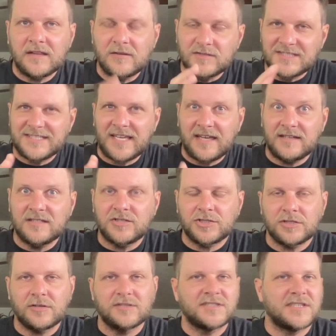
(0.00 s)
those 10
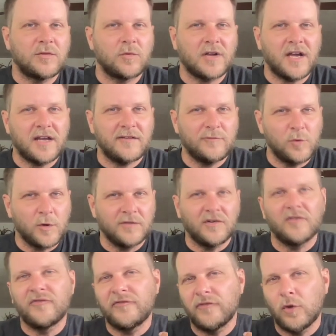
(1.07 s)
shirts that were kind of more of a
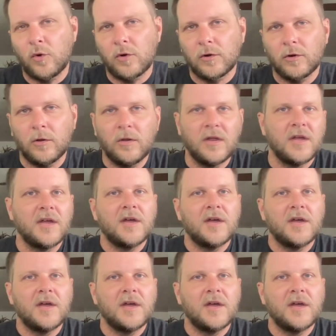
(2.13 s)
floral,